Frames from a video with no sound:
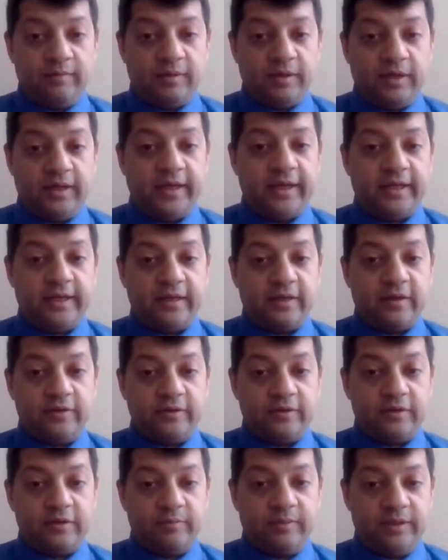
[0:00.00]
I had a
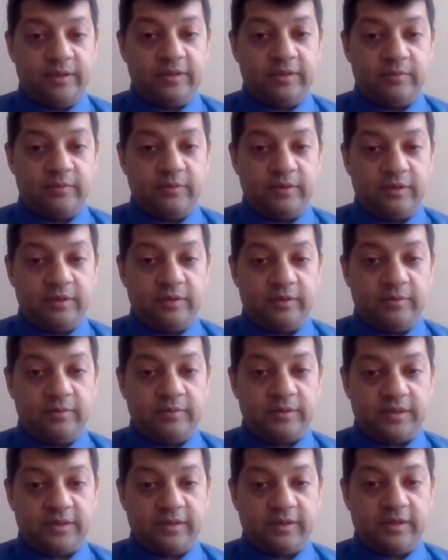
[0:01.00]
coach and mentor when I
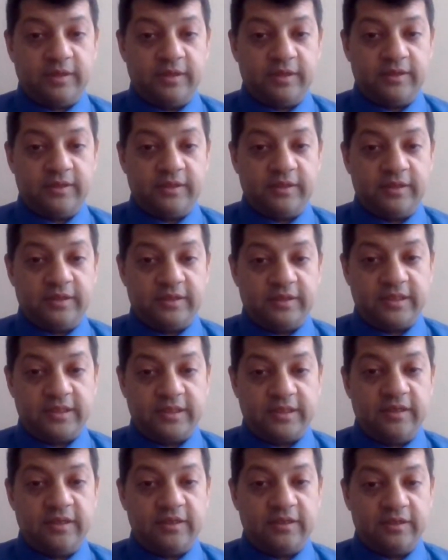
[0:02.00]
started as an
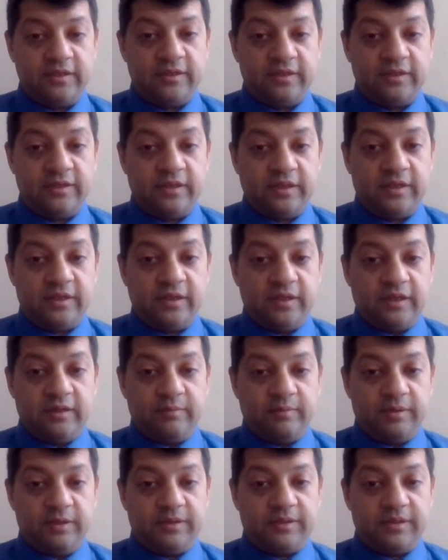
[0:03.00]
estate agent,
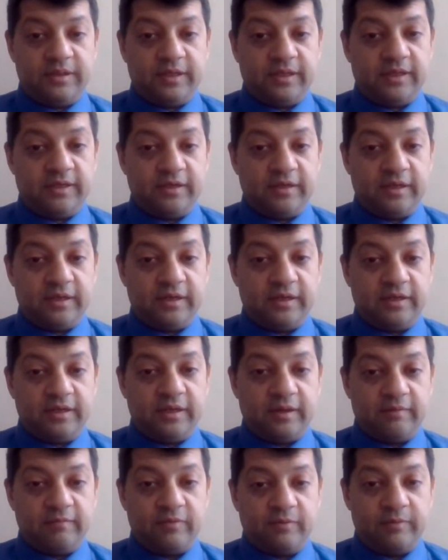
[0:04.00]
because I'd
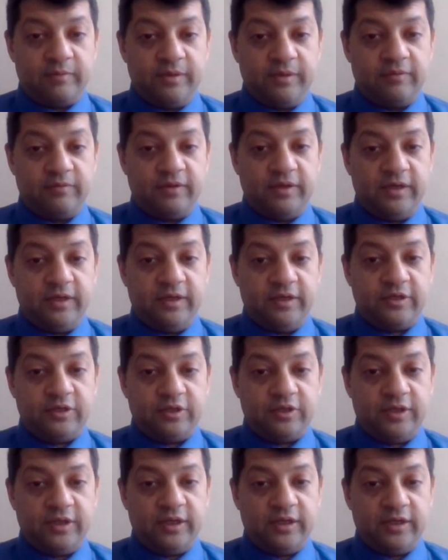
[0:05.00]
come from a different
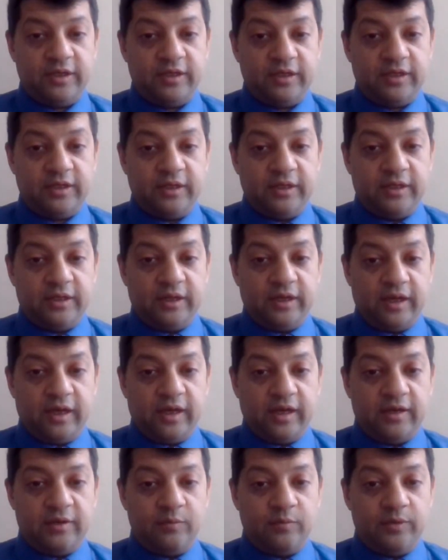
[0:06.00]
industry,
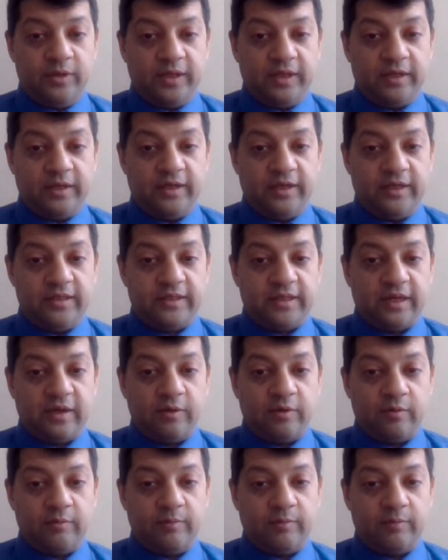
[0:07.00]
and without his
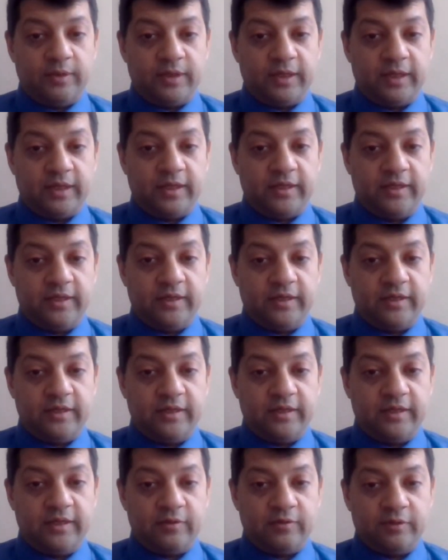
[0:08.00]
help and
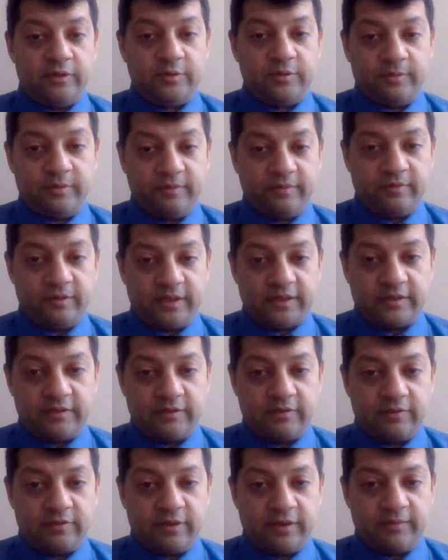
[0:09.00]
acknowledgement, thanks a
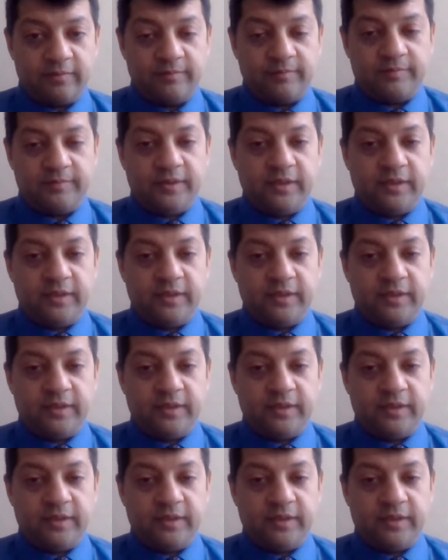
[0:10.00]
lot, Graham.